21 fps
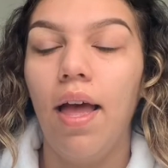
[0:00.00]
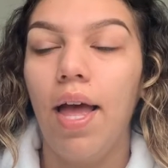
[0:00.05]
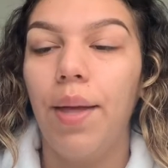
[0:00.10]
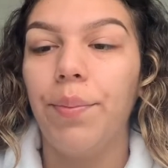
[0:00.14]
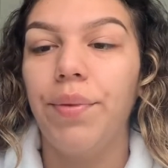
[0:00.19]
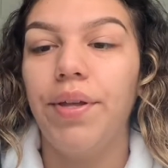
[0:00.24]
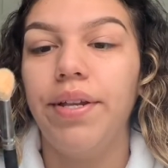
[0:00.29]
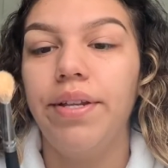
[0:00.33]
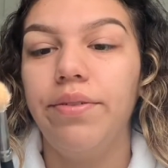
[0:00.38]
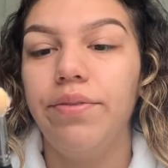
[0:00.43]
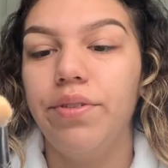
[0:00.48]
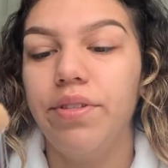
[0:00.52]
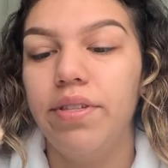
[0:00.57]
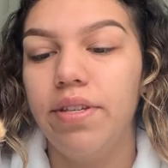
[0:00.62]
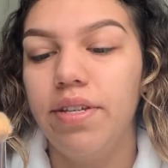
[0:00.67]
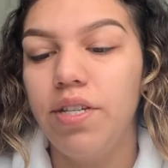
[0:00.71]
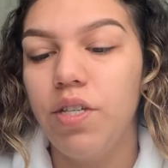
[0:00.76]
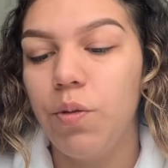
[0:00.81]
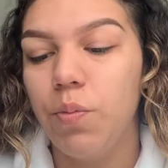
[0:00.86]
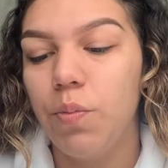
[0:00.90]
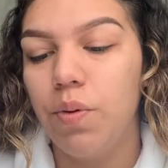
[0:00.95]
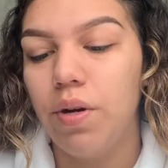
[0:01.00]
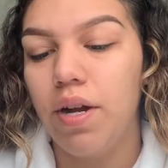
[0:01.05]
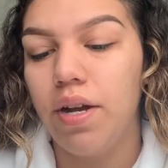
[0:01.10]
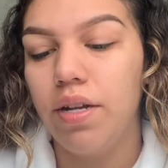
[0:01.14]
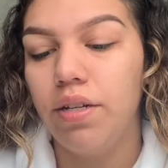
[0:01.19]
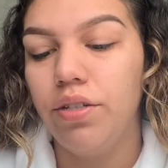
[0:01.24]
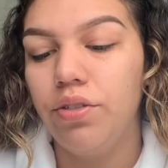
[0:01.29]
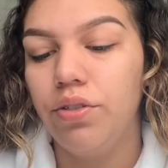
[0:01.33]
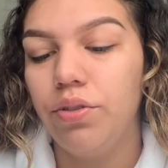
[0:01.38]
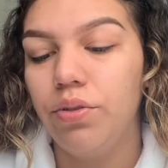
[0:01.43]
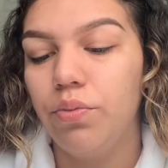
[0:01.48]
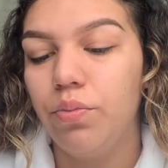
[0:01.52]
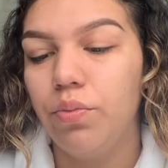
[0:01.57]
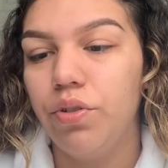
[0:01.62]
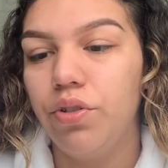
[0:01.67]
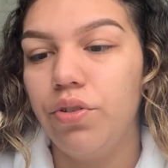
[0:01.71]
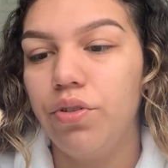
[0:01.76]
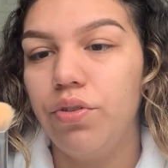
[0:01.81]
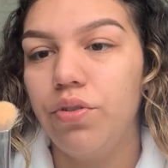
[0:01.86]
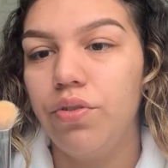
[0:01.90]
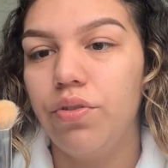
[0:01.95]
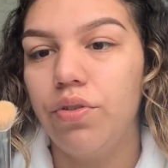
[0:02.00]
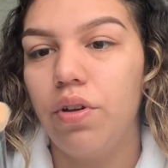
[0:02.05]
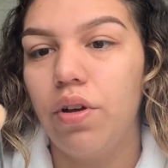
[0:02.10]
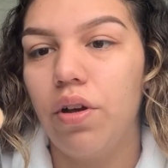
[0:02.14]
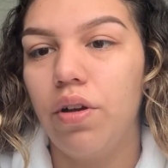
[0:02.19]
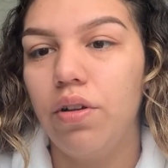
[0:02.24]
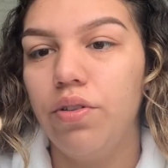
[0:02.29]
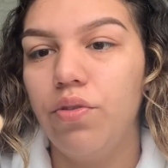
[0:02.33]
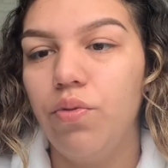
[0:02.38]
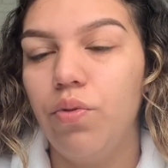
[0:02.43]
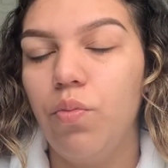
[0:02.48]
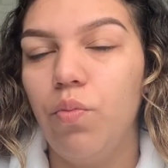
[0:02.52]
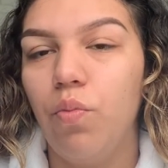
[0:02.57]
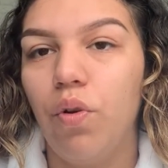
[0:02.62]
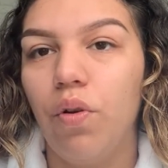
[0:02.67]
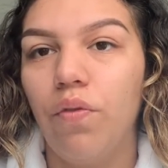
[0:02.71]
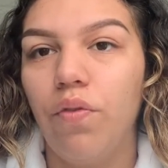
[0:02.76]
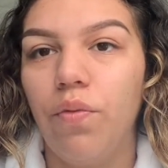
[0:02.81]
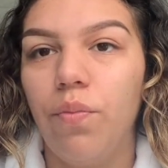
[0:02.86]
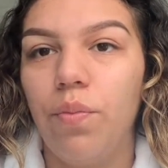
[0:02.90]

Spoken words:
I'm gonna use this brush, which is also a Morphe